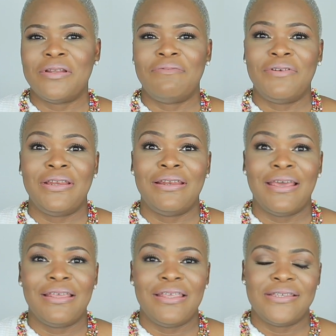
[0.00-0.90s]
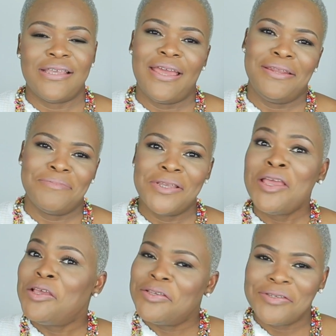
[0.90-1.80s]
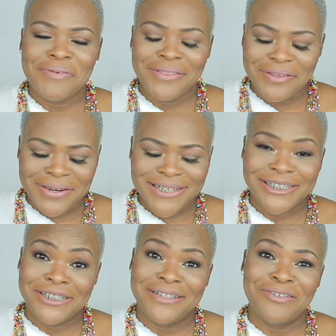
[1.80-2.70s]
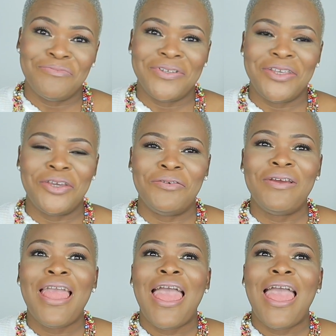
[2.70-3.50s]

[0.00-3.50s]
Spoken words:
I really like these items, so I thought I'd share them with you,